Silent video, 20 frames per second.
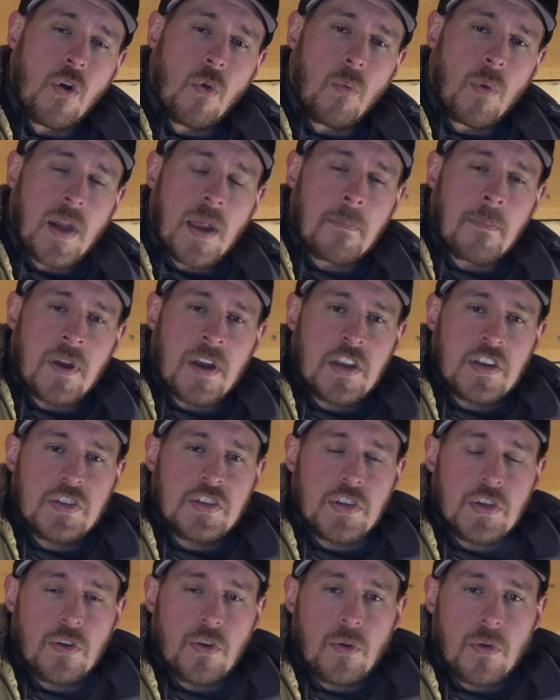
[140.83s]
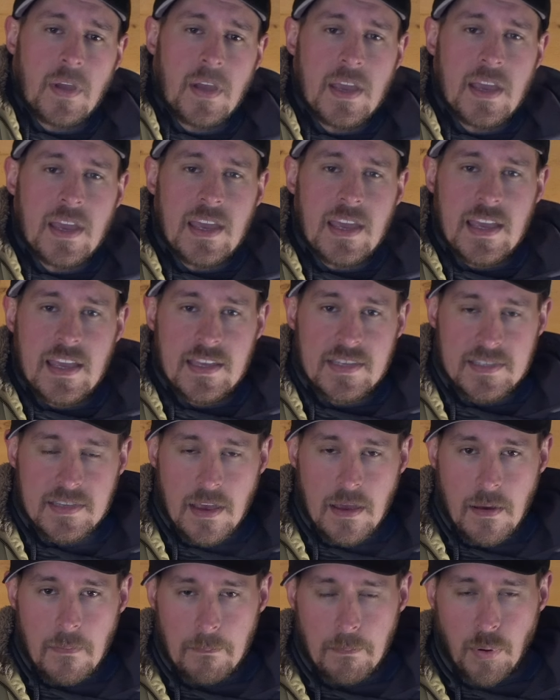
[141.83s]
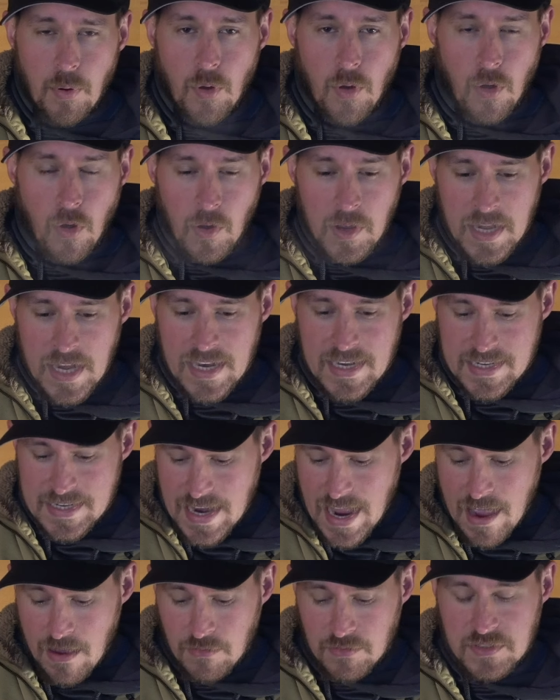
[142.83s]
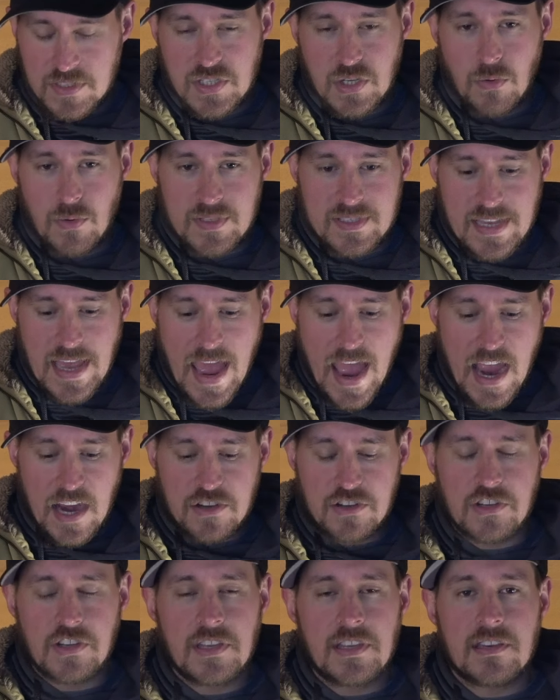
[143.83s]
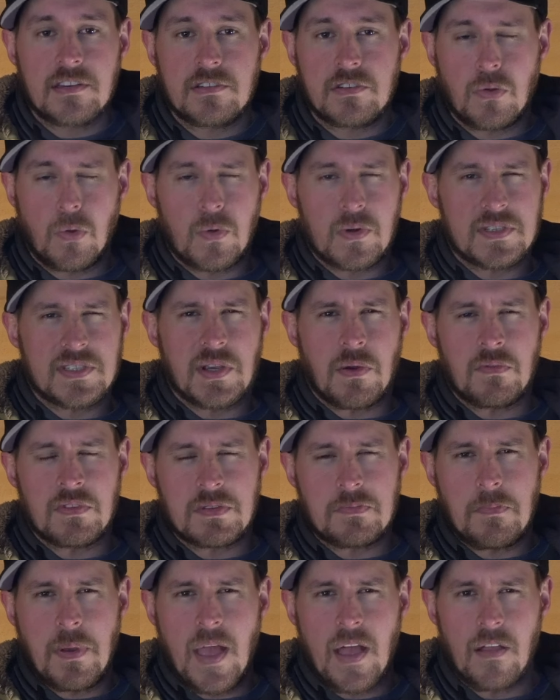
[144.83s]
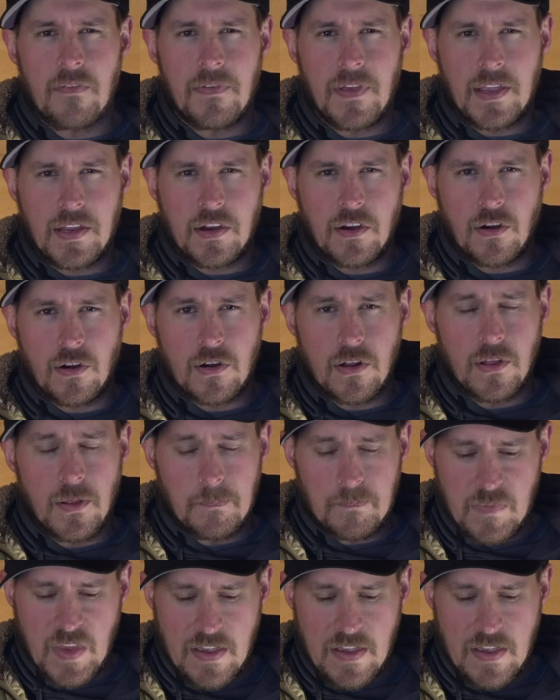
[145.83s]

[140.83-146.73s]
what I'm going to do is point it down so it's actually towards someone's pelvic girdle